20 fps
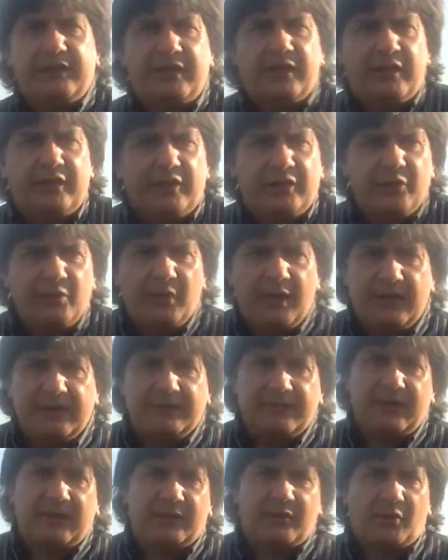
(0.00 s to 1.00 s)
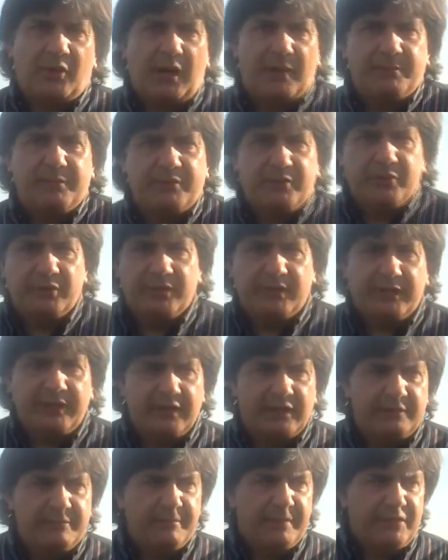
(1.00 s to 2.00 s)
U.S. crop tour
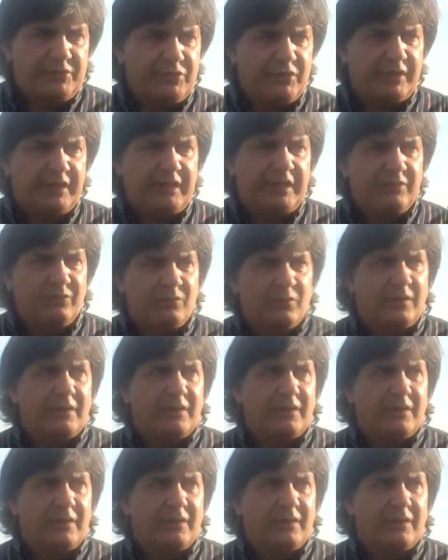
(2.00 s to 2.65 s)
here in Michigan.